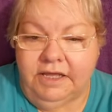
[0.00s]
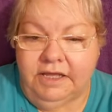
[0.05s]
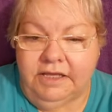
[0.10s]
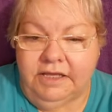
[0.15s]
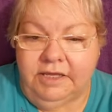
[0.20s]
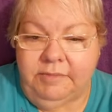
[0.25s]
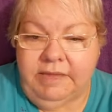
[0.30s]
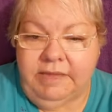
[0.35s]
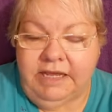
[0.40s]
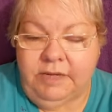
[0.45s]

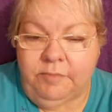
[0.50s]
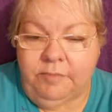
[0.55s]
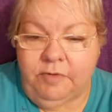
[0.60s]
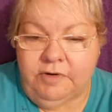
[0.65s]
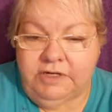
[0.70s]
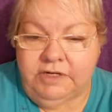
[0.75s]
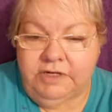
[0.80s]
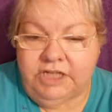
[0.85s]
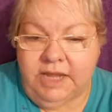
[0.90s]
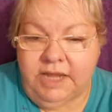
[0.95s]
You made a
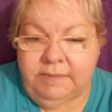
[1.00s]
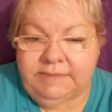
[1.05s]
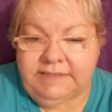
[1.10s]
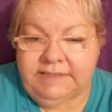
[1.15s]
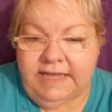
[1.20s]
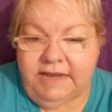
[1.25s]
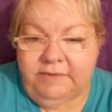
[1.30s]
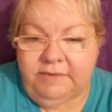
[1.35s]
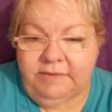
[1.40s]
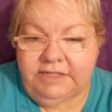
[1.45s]
pork chop
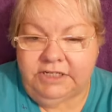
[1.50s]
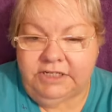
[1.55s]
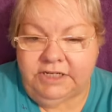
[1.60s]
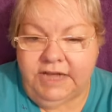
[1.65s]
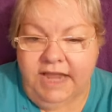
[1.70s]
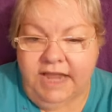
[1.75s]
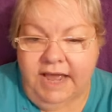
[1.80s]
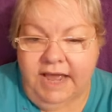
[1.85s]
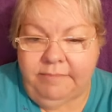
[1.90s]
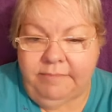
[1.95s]
sandwich and
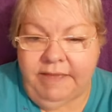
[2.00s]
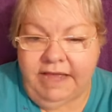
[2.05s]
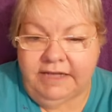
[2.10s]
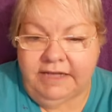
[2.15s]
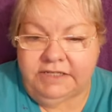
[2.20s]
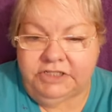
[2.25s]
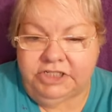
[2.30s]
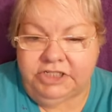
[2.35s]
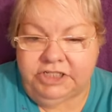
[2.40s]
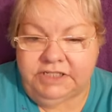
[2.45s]
had mac
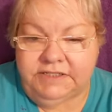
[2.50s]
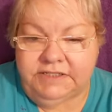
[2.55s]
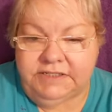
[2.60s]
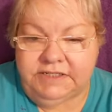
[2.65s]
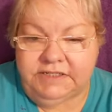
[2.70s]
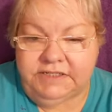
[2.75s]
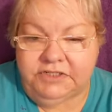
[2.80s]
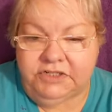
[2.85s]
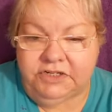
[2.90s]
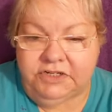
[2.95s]
and cheese
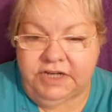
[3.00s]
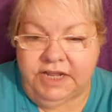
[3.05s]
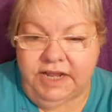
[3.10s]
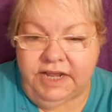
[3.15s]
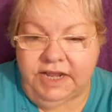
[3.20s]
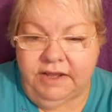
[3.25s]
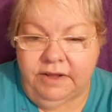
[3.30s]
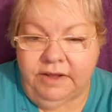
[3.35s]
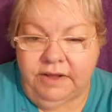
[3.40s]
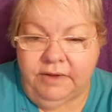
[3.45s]

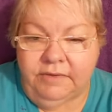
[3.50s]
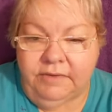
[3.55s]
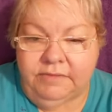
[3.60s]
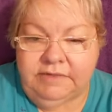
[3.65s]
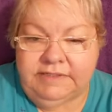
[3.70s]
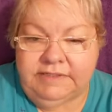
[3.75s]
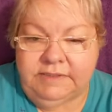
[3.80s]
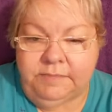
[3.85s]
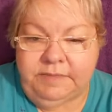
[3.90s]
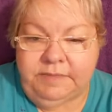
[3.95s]
yesterday.
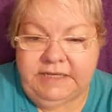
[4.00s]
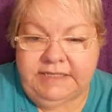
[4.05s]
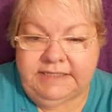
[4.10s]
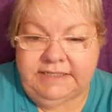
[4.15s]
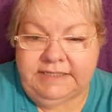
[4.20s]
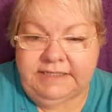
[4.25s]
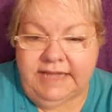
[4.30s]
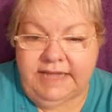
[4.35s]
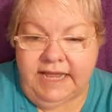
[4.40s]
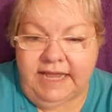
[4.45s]
Was a
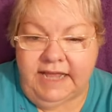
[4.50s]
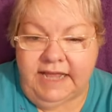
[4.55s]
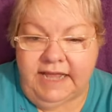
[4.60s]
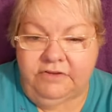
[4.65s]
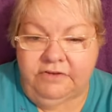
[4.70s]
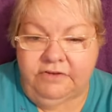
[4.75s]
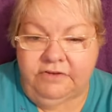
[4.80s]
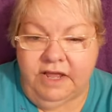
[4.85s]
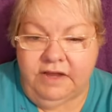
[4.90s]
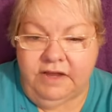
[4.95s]
pizza day. I
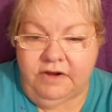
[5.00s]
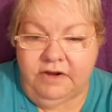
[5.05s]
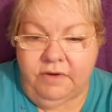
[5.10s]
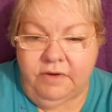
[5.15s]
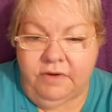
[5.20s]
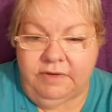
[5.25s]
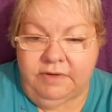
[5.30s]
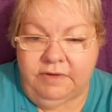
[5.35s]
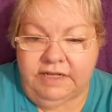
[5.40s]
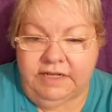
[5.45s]
do not know
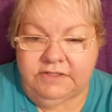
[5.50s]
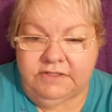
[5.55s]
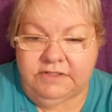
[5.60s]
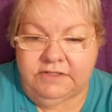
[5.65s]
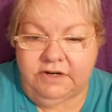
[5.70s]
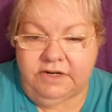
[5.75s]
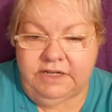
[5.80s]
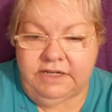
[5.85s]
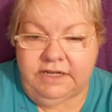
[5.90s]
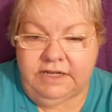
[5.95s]
when I
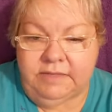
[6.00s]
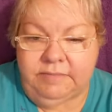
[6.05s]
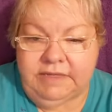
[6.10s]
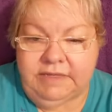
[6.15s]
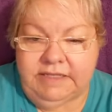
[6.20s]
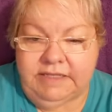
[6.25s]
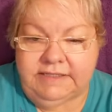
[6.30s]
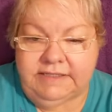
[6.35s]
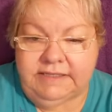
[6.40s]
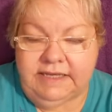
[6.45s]
start eating
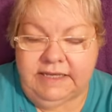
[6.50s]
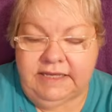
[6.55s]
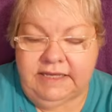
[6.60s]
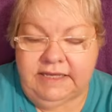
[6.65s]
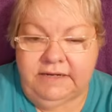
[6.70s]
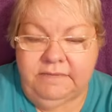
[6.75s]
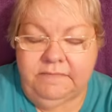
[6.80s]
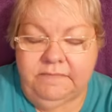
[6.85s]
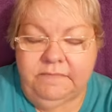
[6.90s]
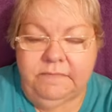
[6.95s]
pizza again.